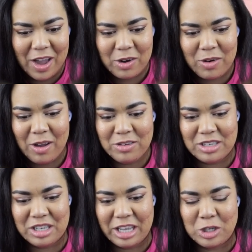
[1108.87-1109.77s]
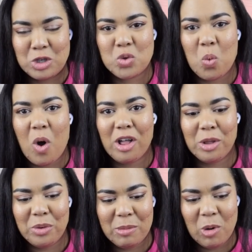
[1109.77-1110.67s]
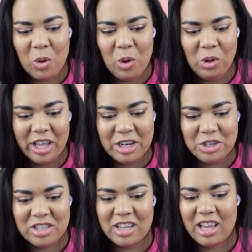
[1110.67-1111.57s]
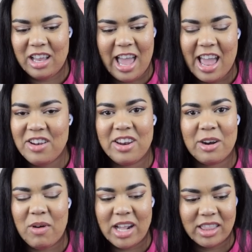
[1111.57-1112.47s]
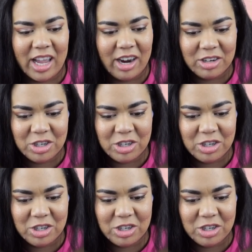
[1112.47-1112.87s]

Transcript: that crowd just like swallowed him whole and just ended it right there